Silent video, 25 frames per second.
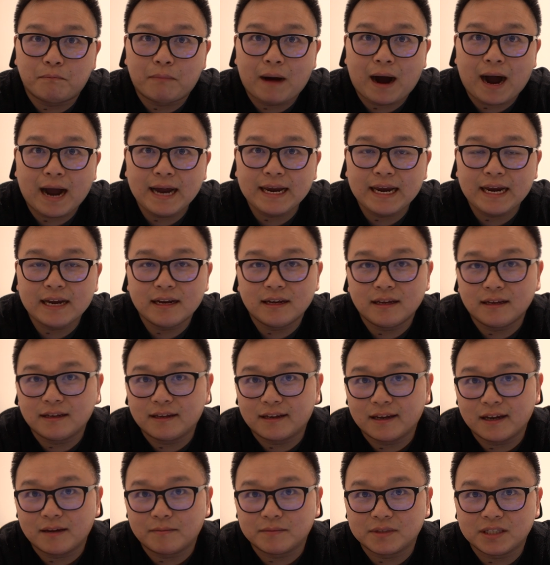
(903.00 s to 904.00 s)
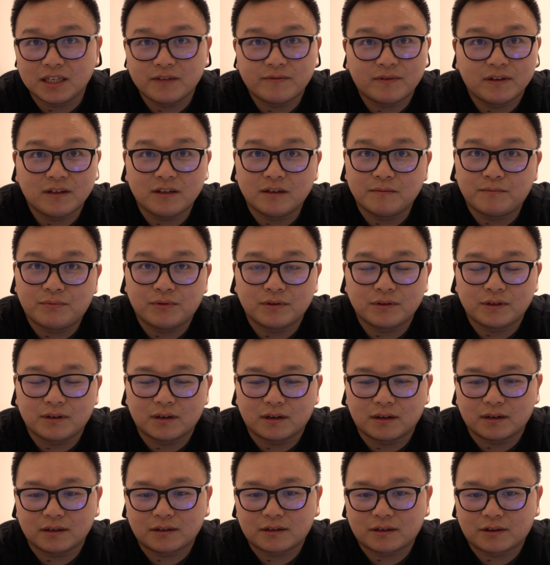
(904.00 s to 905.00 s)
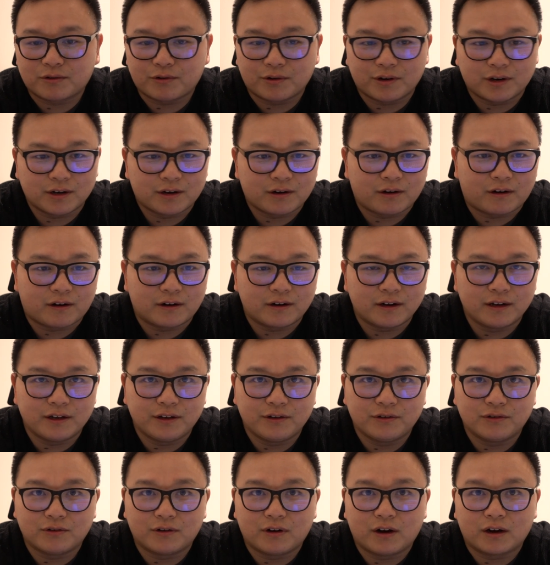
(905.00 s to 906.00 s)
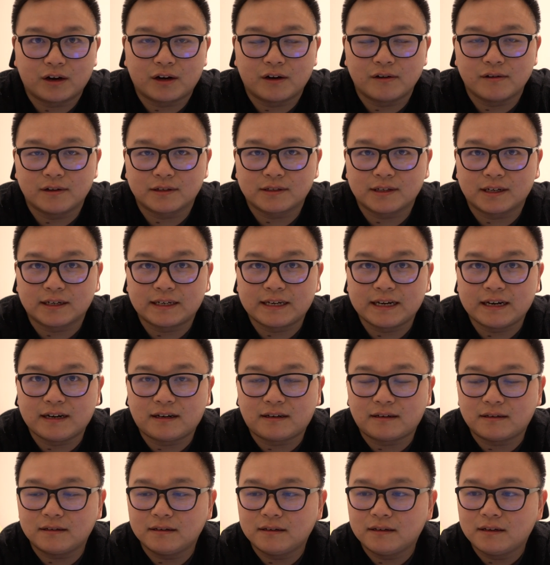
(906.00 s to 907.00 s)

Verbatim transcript: buy any games, even you put the credit card in your Oculus account.